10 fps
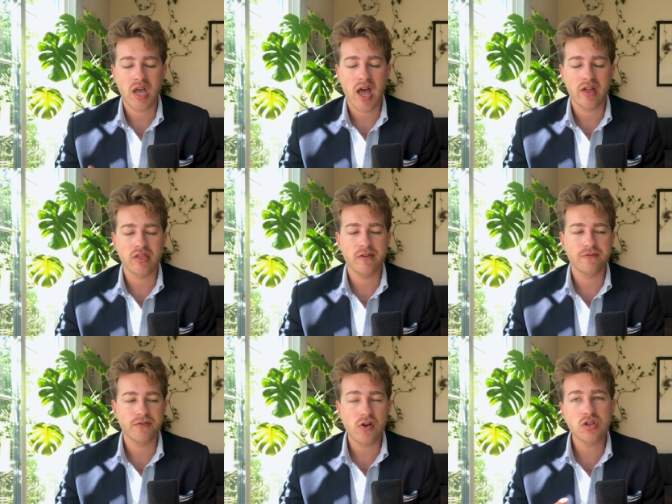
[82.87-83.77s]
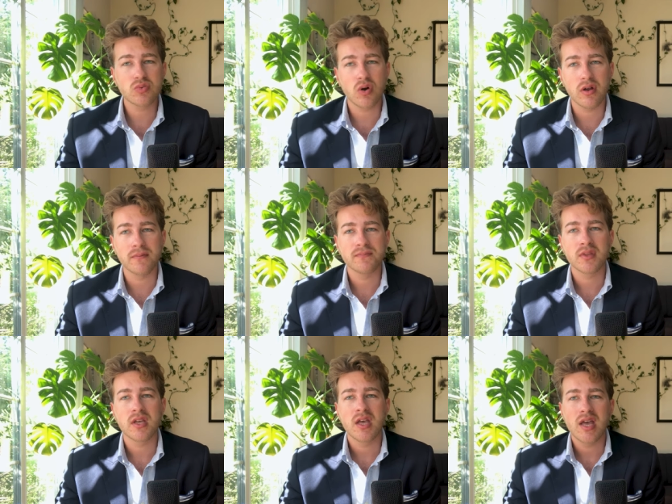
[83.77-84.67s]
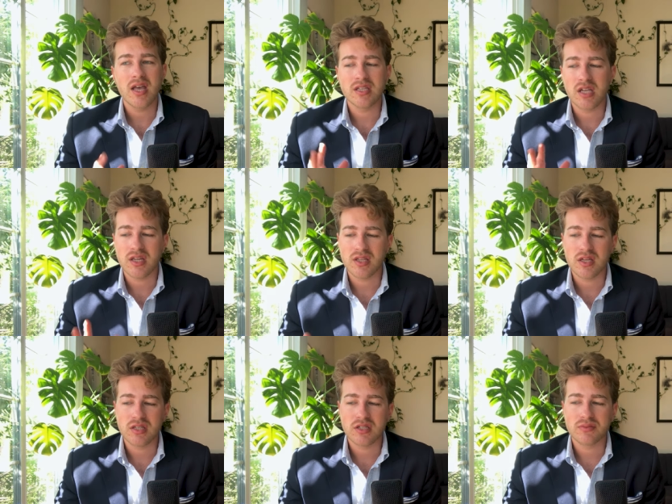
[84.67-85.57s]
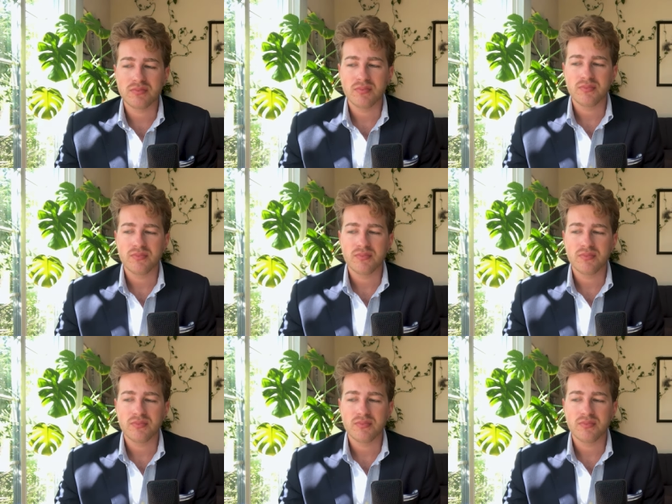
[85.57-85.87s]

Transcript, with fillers: and the first one is like this.